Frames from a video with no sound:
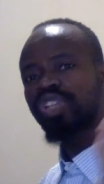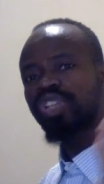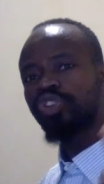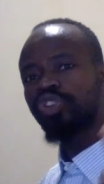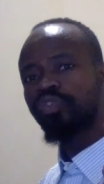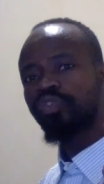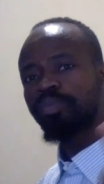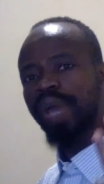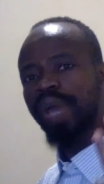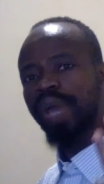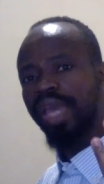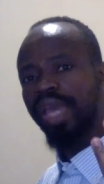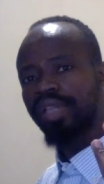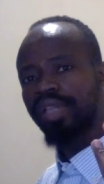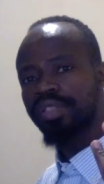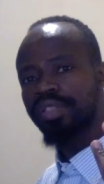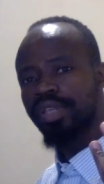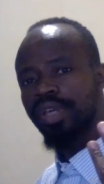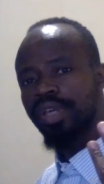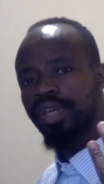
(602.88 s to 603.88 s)
of might,
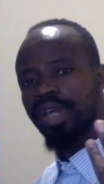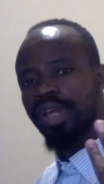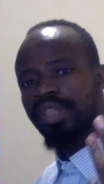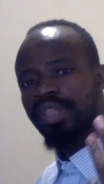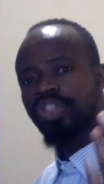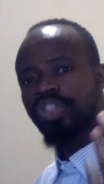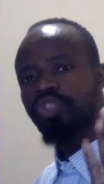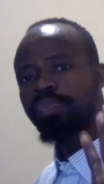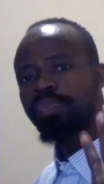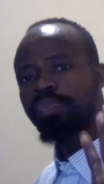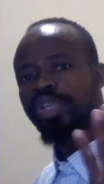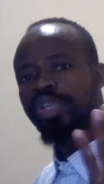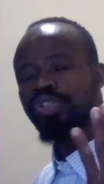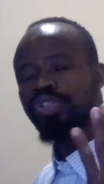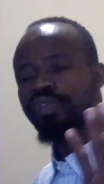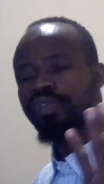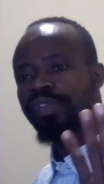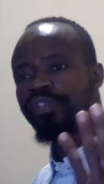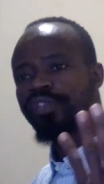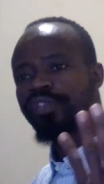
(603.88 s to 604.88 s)
the Spirit of
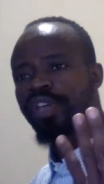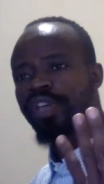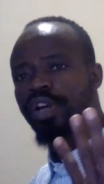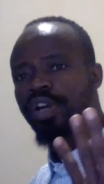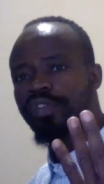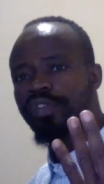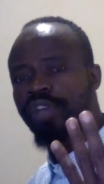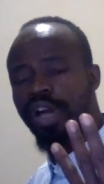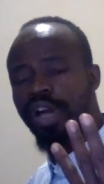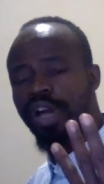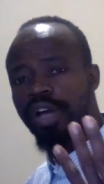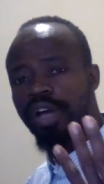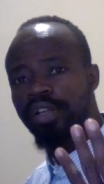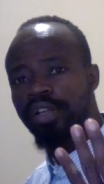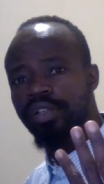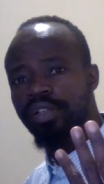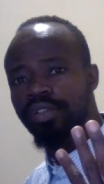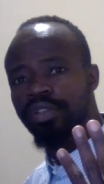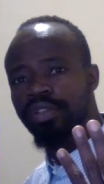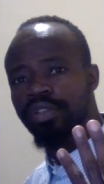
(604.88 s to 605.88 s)
the fear of God,
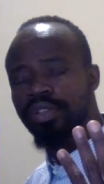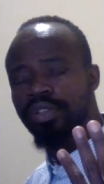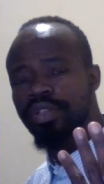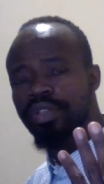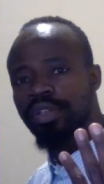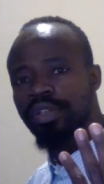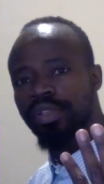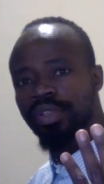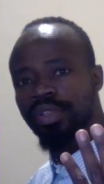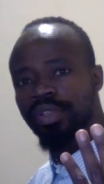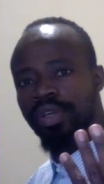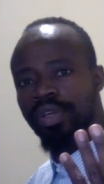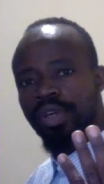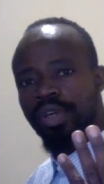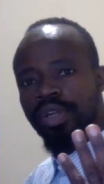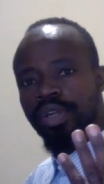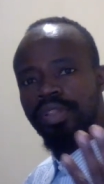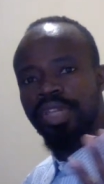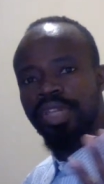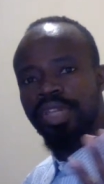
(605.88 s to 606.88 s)

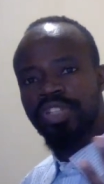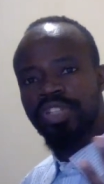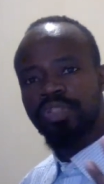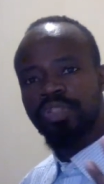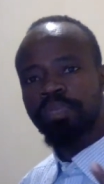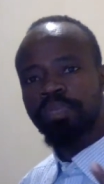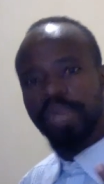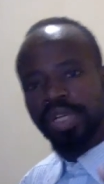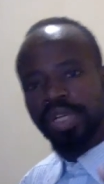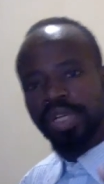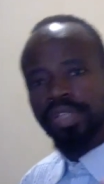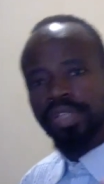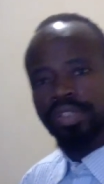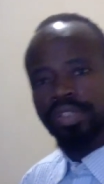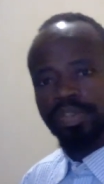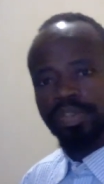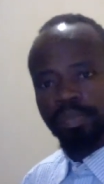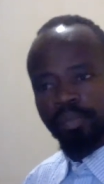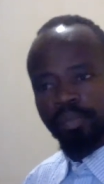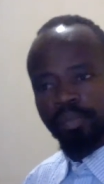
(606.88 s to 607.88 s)
the Spirit
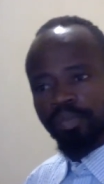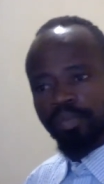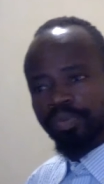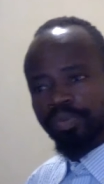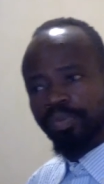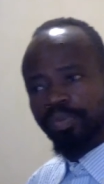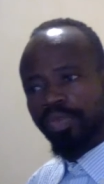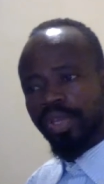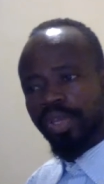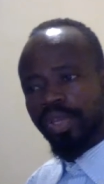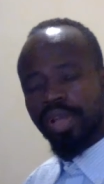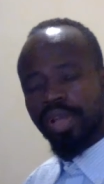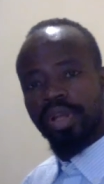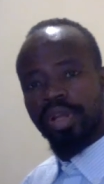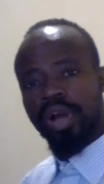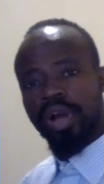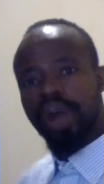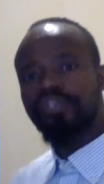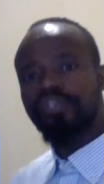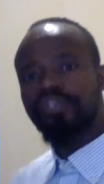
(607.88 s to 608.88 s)

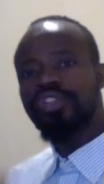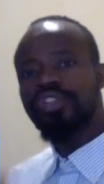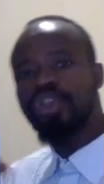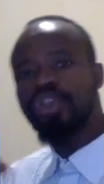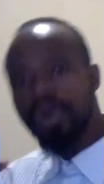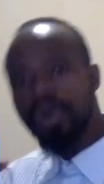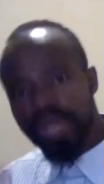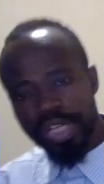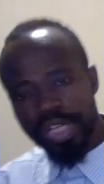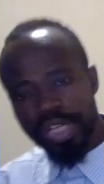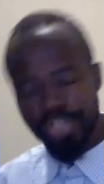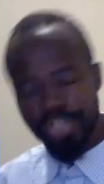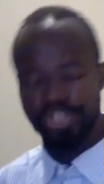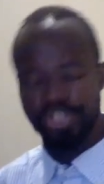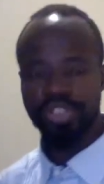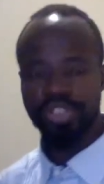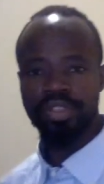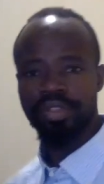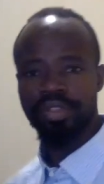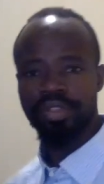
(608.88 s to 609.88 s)
of
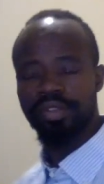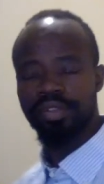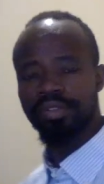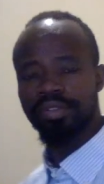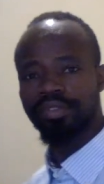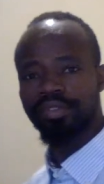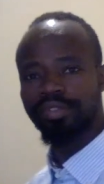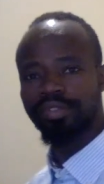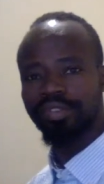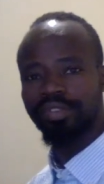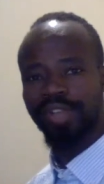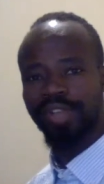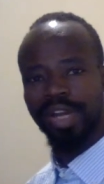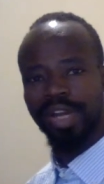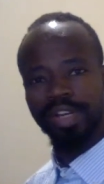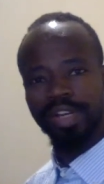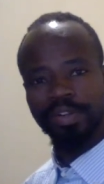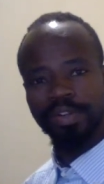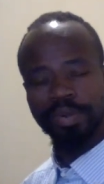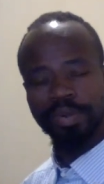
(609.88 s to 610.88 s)
knowledge.
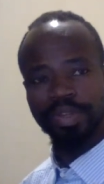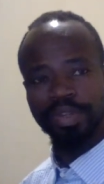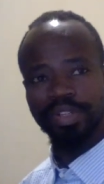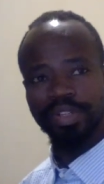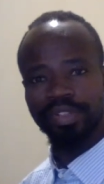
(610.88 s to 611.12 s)
Hallelujah.